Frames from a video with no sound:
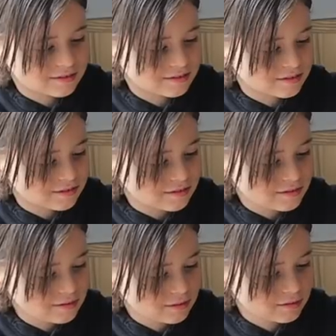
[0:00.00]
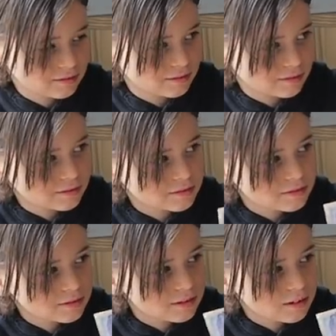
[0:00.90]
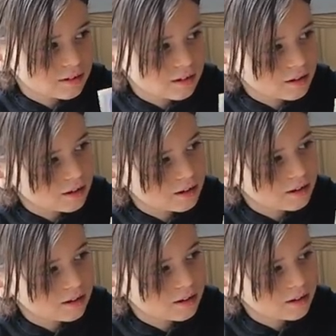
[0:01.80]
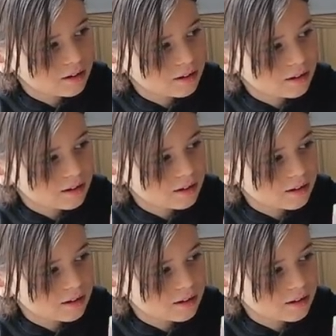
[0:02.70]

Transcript: This person isn't speaking.